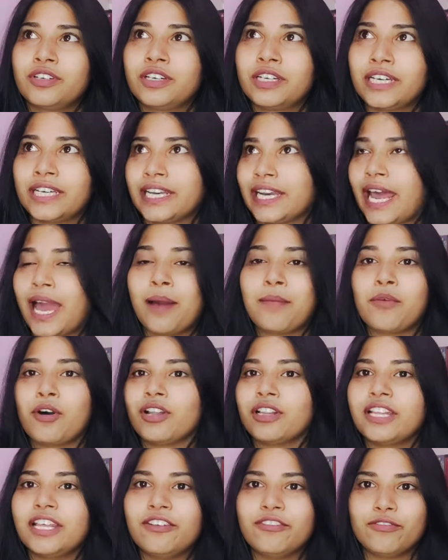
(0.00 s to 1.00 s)
cram
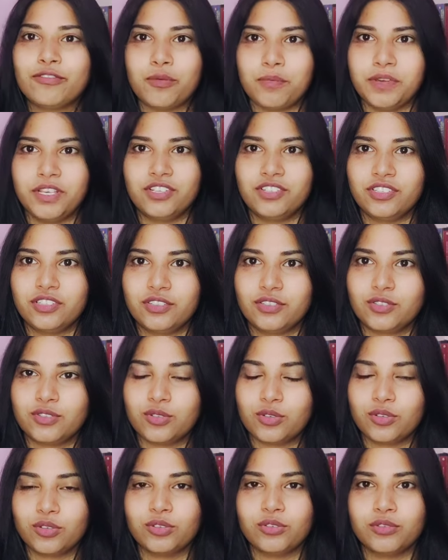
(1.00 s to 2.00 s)
all the information.
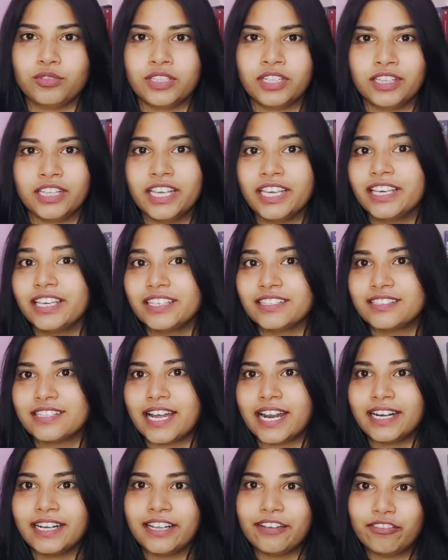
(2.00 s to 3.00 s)
So the thing is
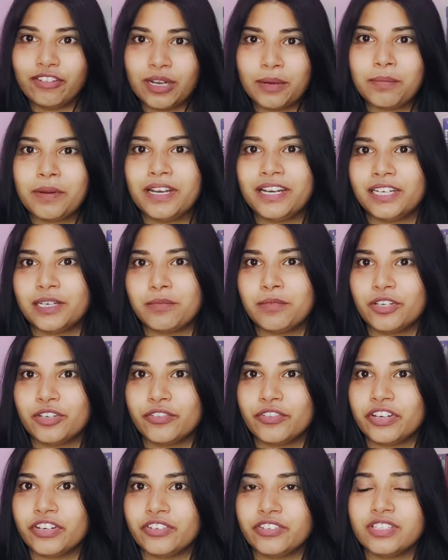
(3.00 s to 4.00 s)
that develop a little bit
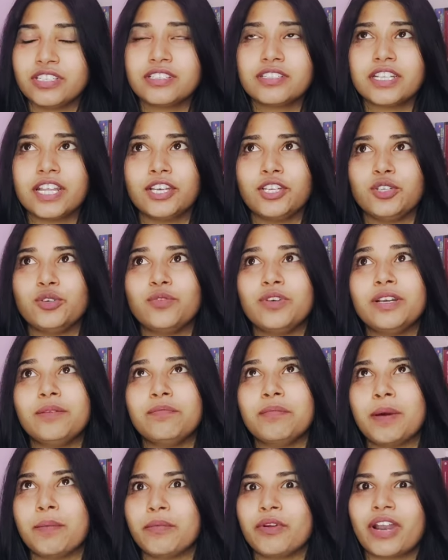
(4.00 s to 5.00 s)
of interest and you will
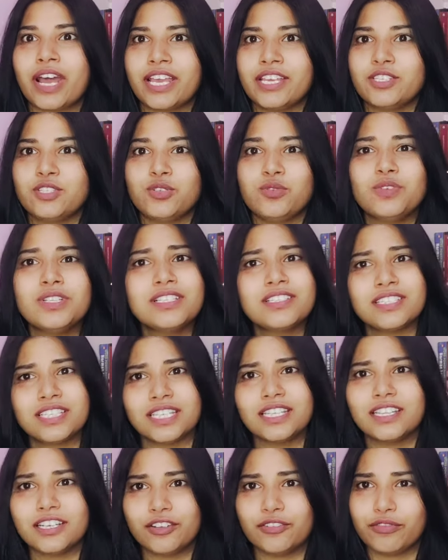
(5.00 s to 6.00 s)
memorize, you will
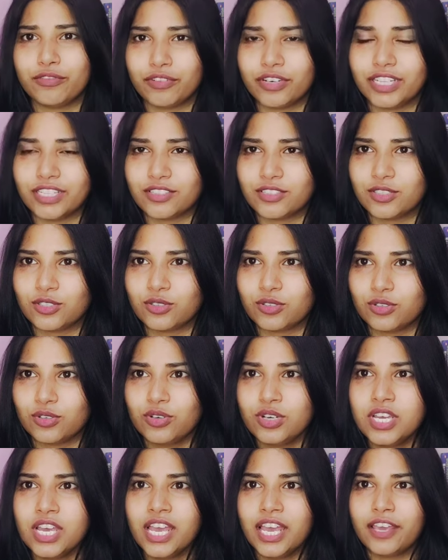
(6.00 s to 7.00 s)
see the difference.
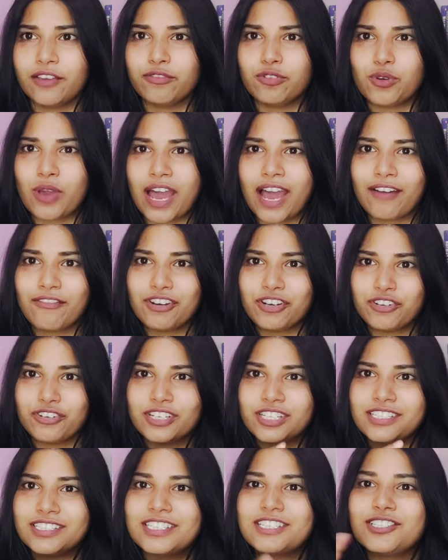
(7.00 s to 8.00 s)
If you have
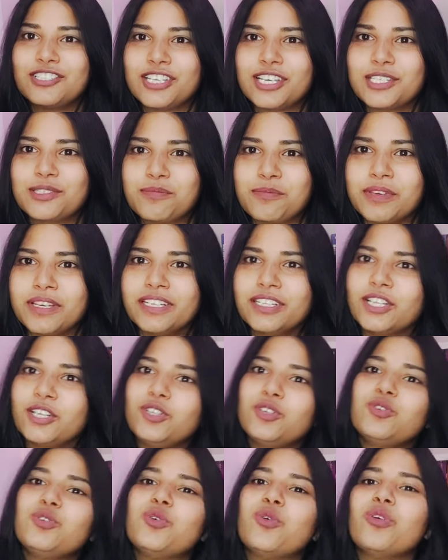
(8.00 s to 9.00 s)
interest in Shakespeare, then
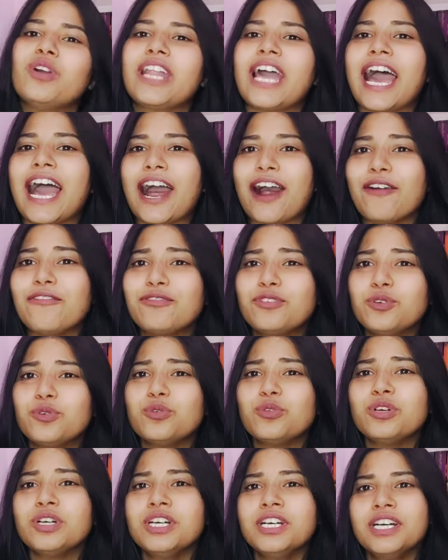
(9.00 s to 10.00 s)
you don't have to